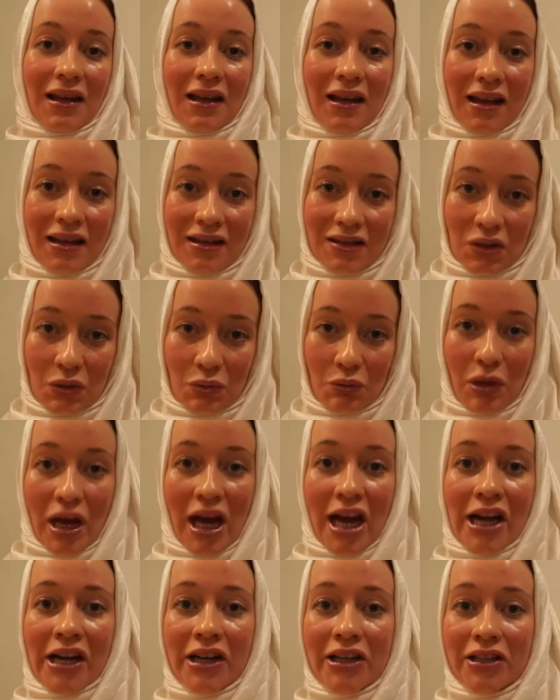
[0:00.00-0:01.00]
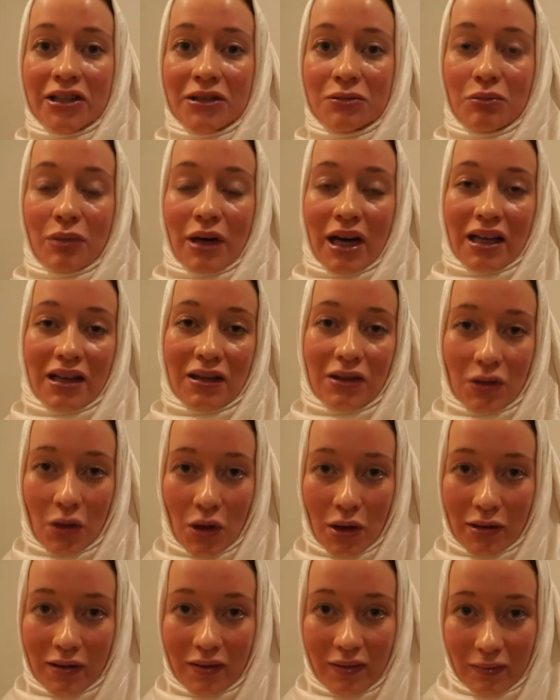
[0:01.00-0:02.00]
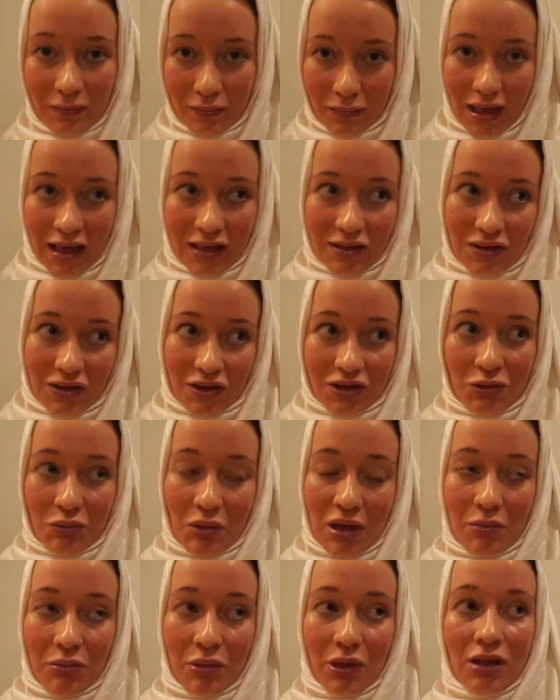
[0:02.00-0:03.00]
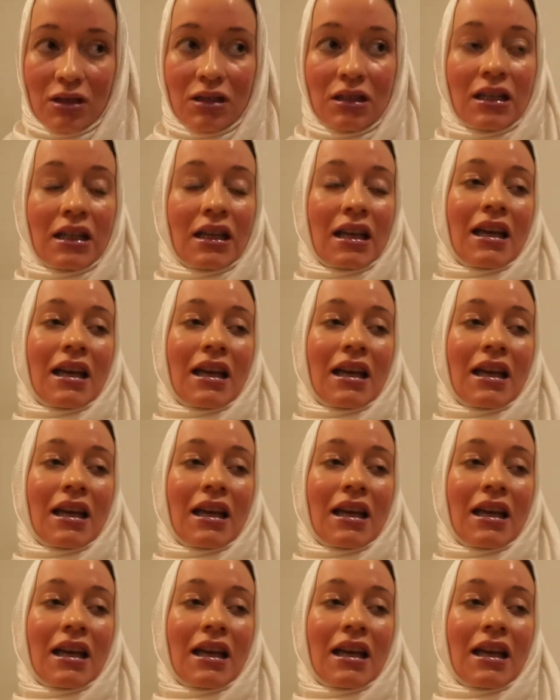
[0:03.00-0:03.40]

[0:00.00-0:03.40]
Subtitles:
inspired by such people,